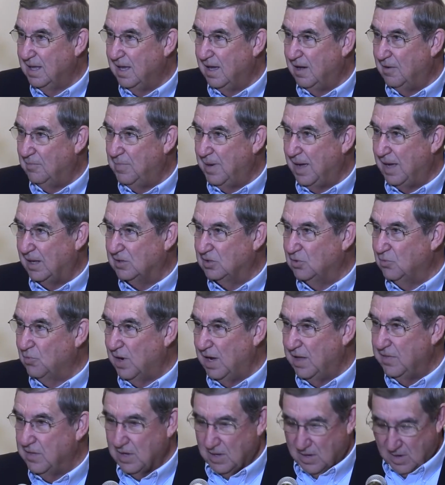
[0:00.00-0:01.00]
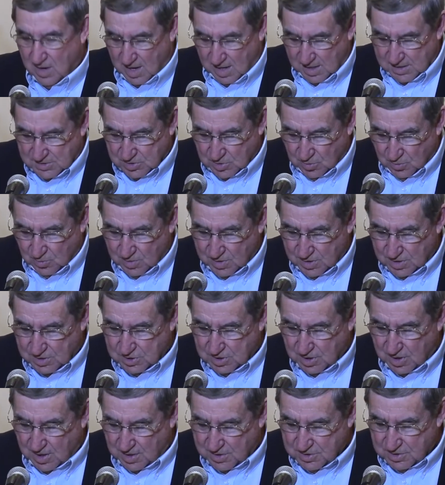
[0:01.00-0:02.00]
about the way that God is going to
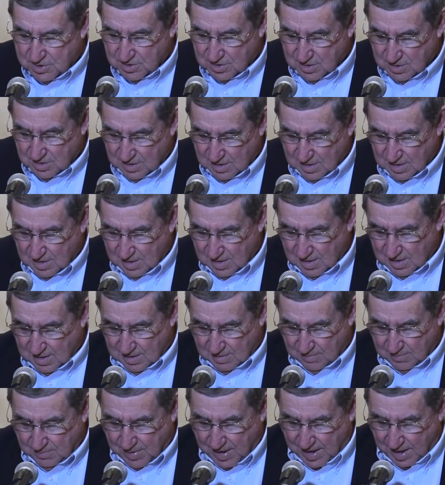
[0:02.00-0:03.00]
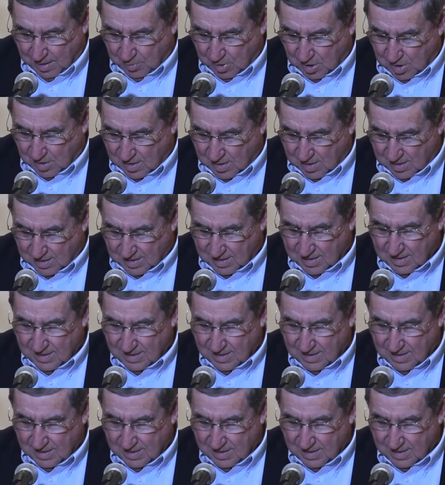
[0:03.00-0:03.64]
judge Babylon.